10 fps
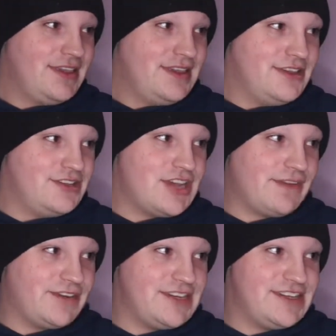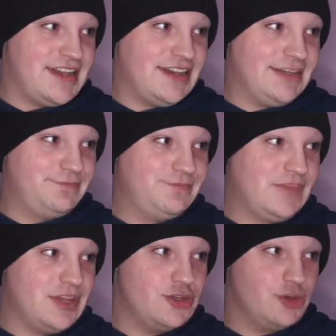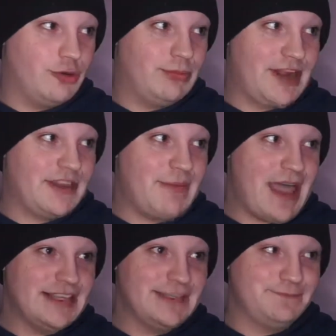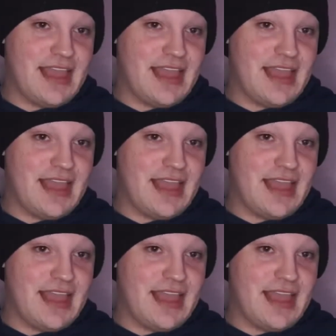Jeffree Star Jawbreaker palette.